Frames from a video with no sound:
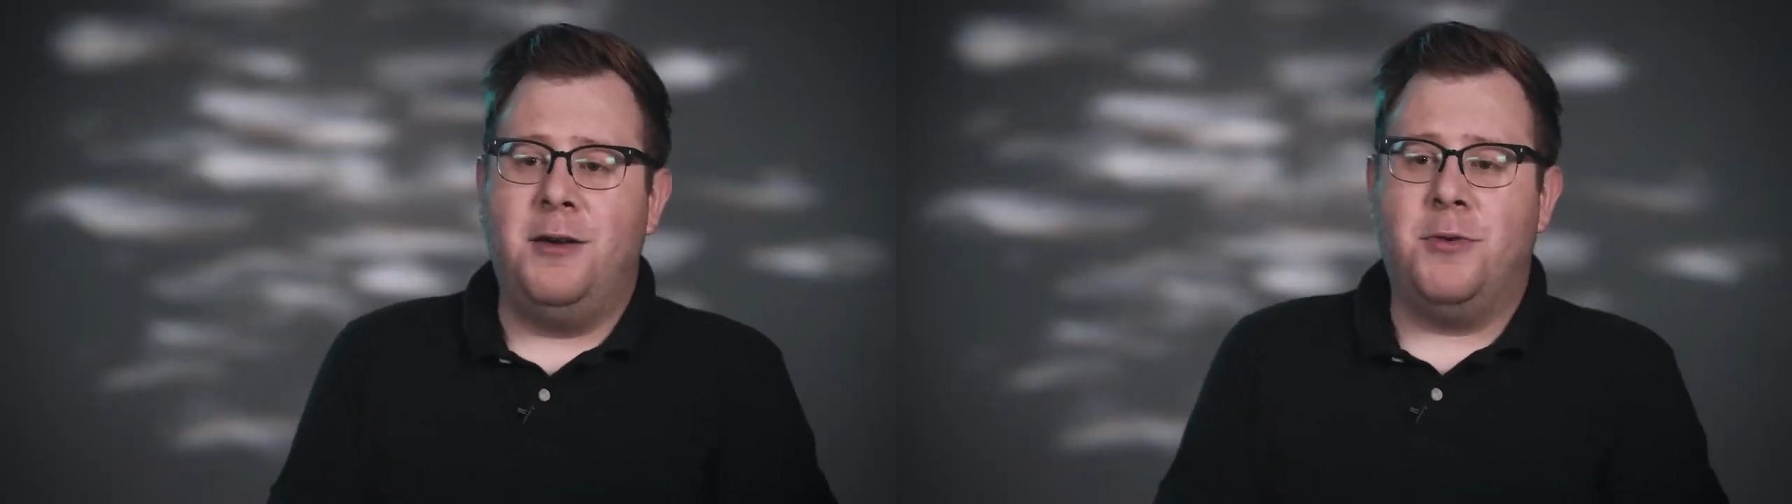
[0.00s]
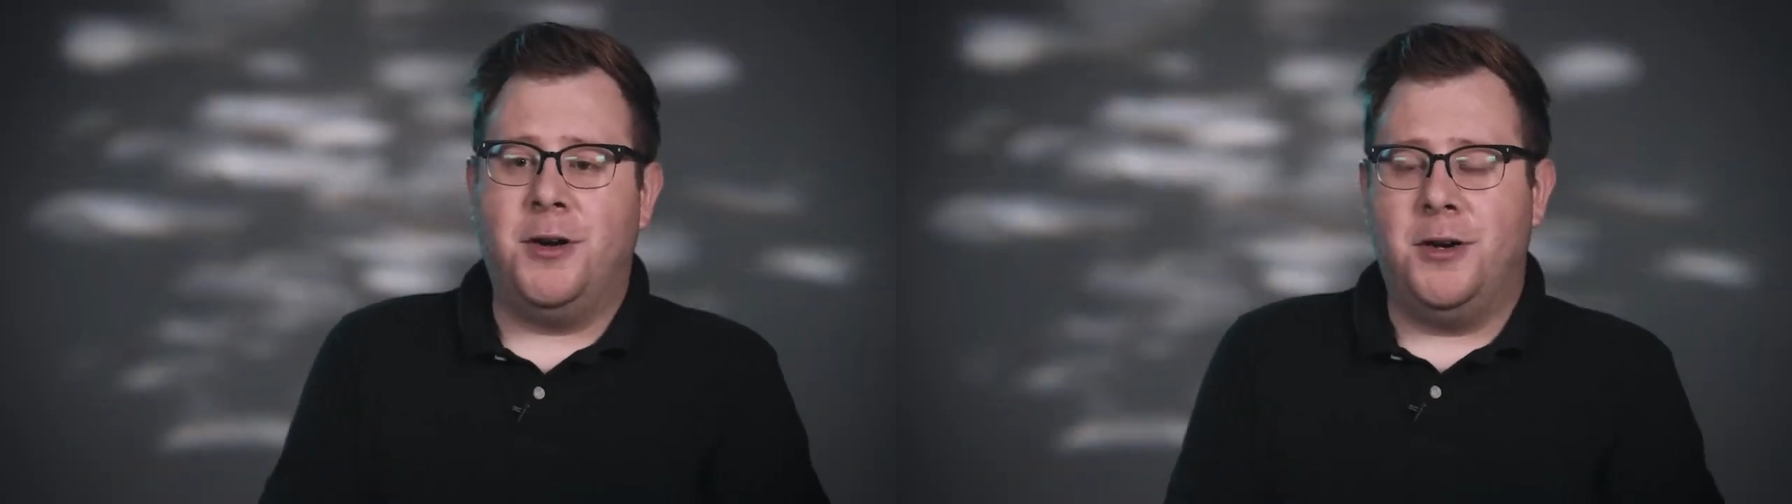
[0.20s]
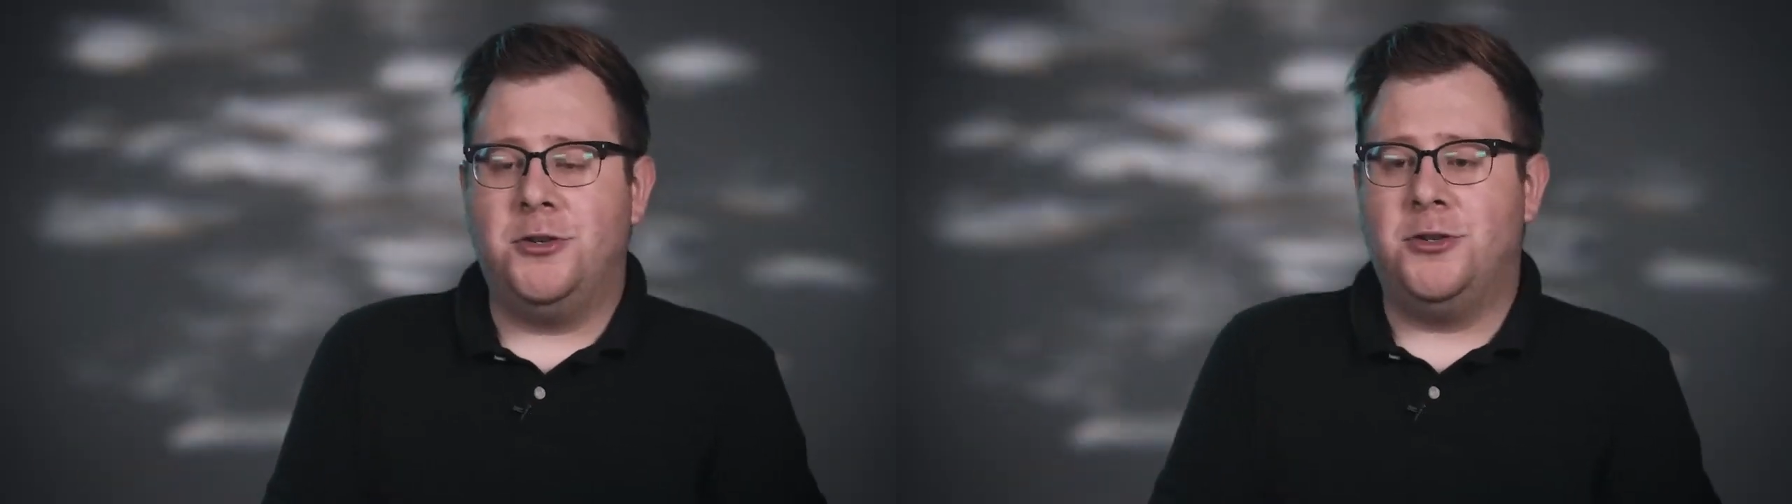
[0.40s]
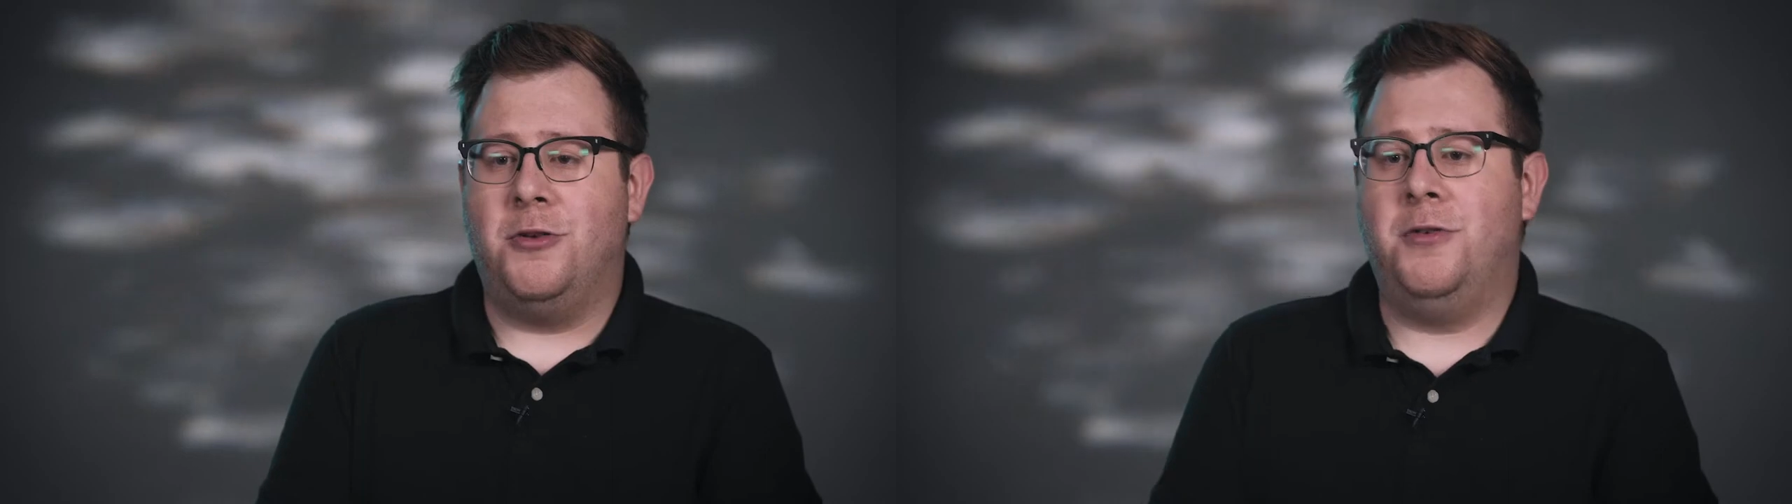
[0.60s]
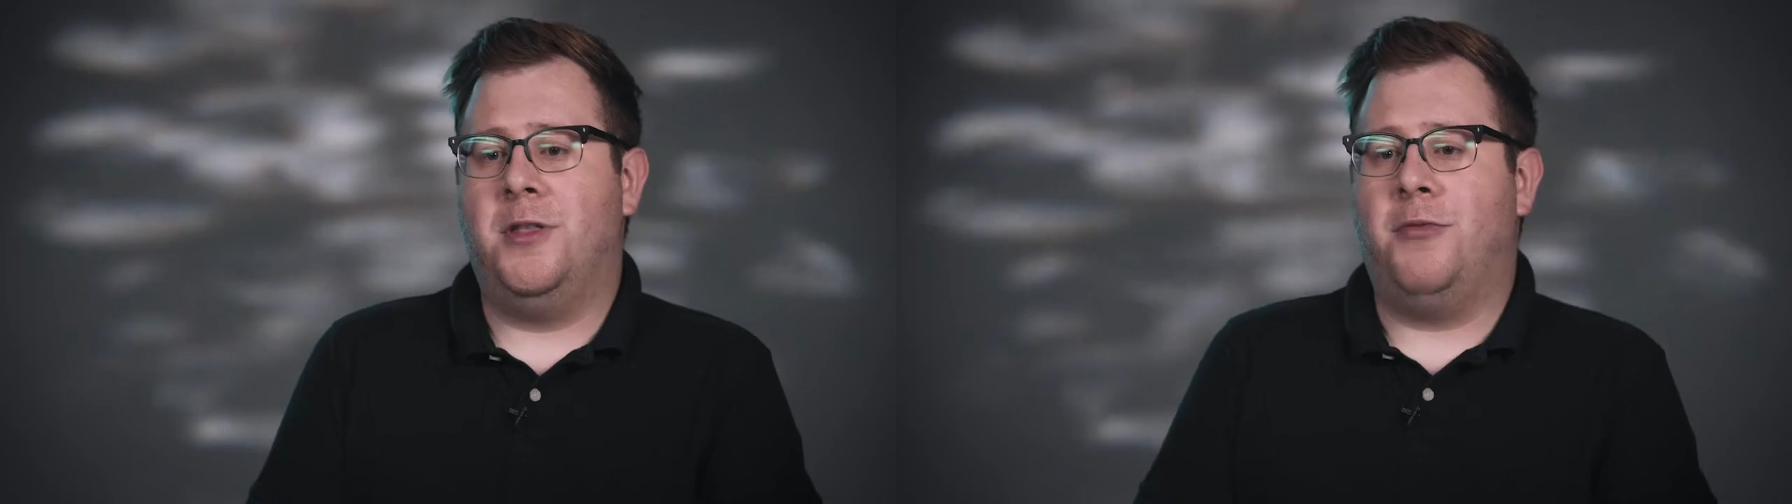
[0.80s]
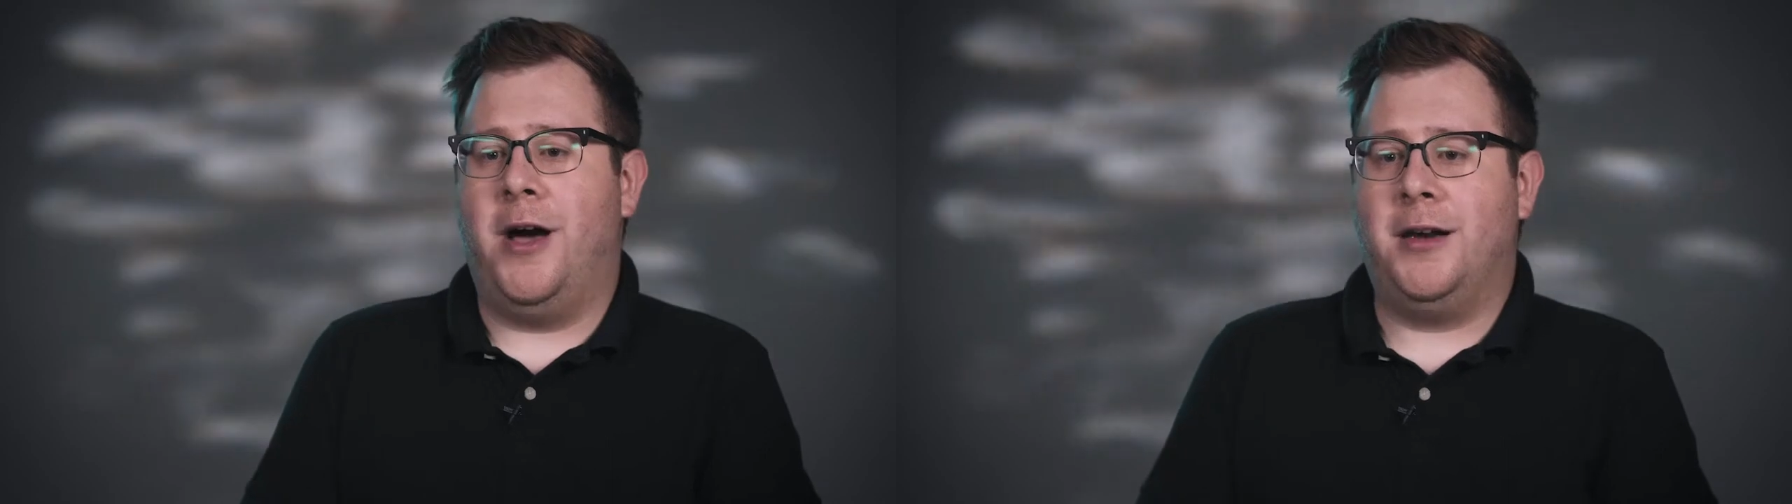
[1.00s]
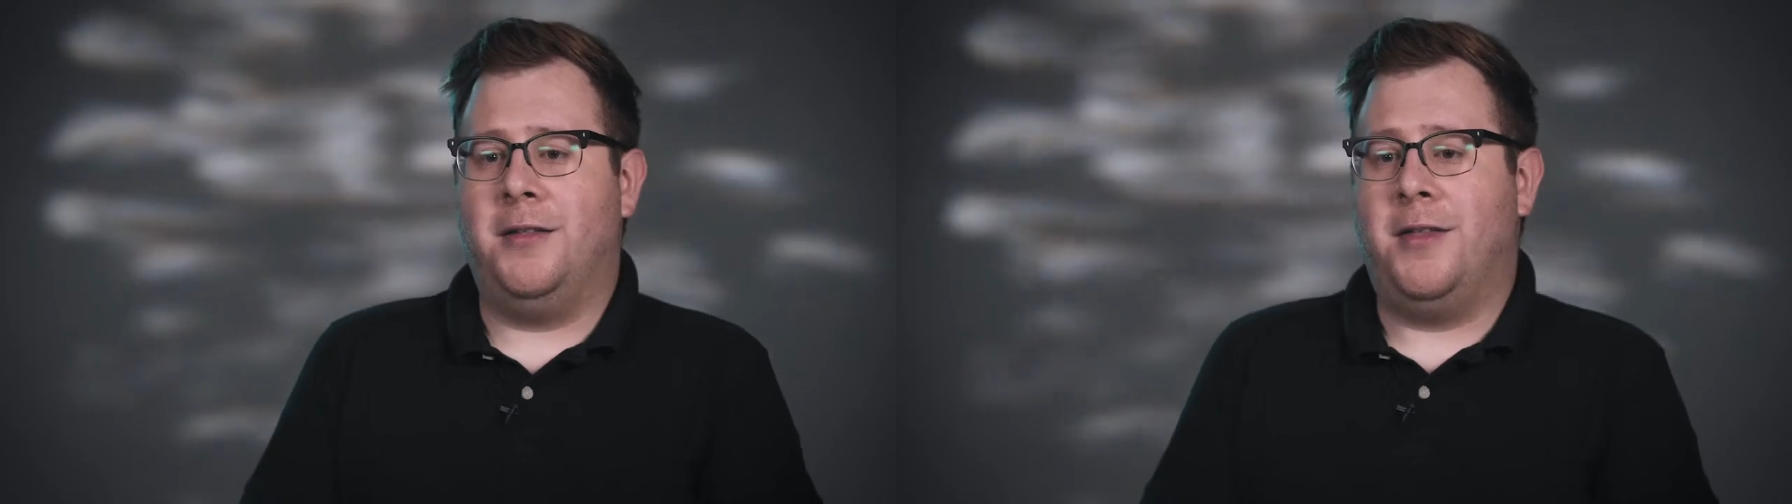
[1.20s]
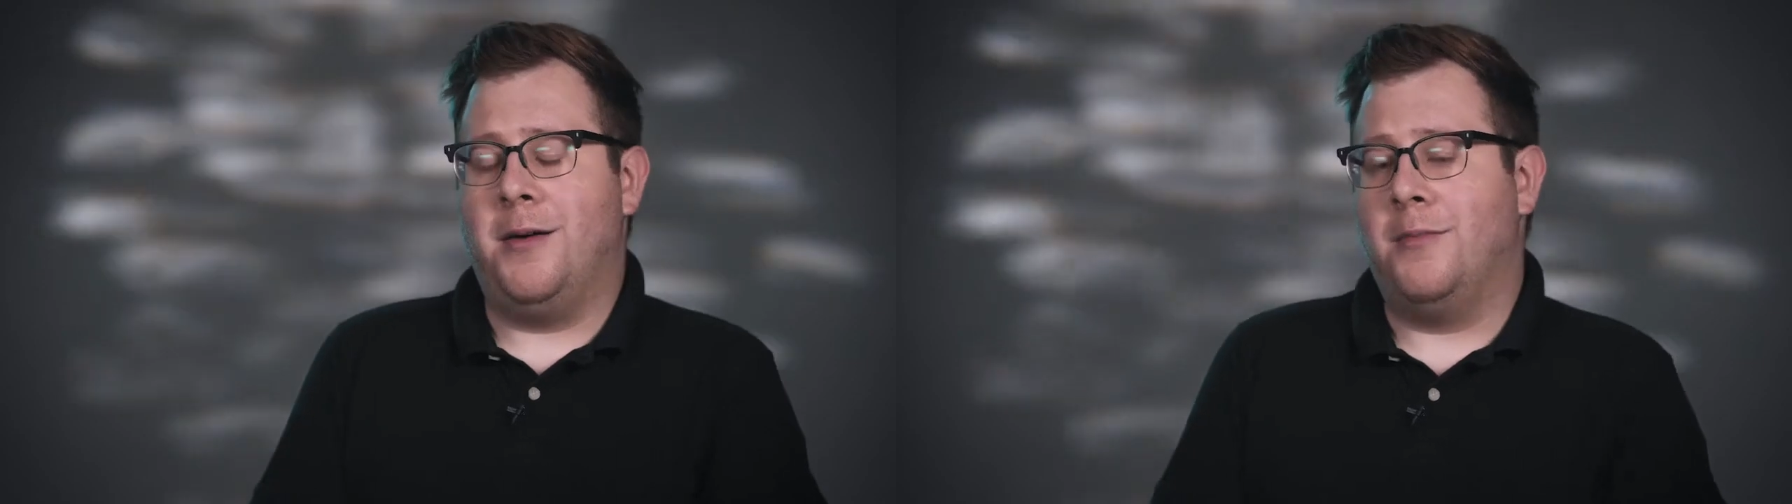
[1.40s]
we're going to show you the product
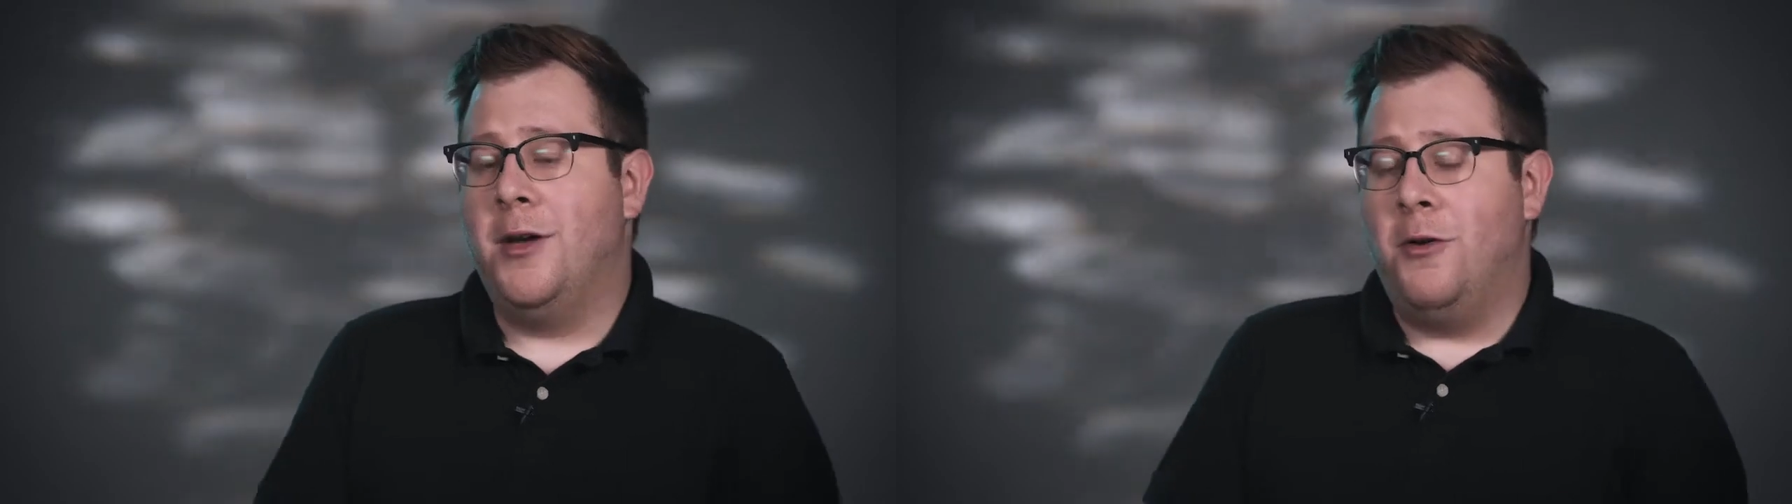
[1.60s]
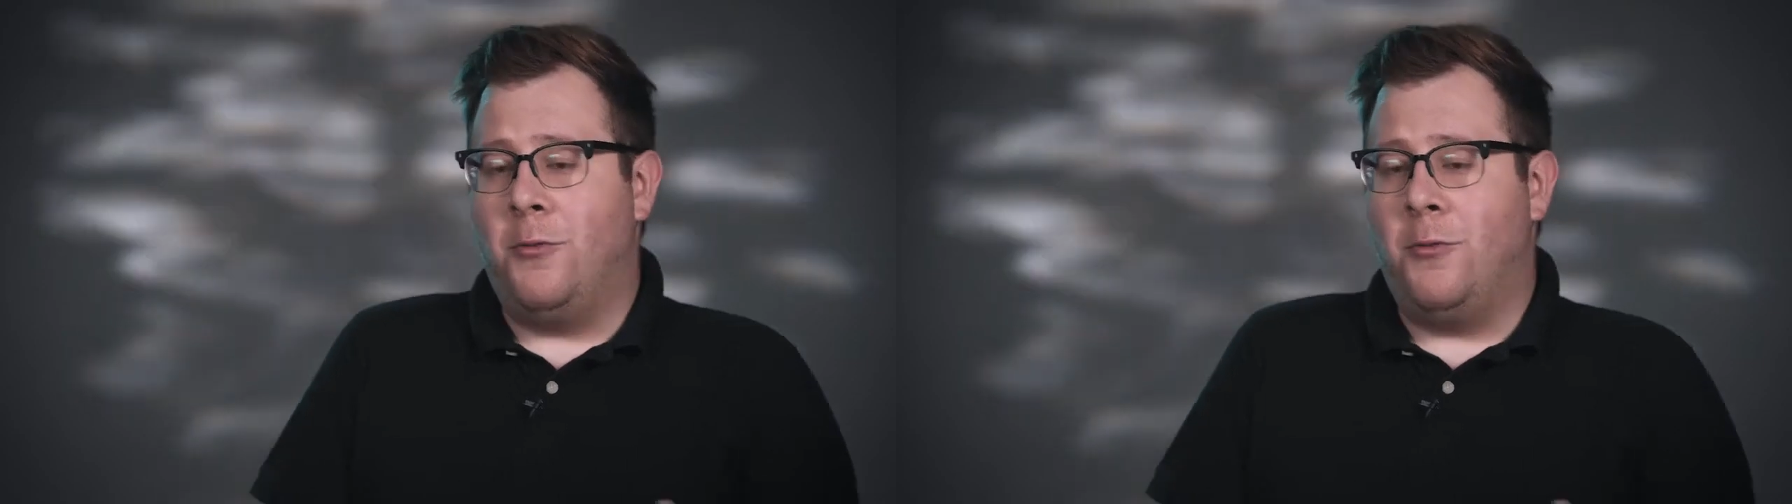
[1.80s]
of them.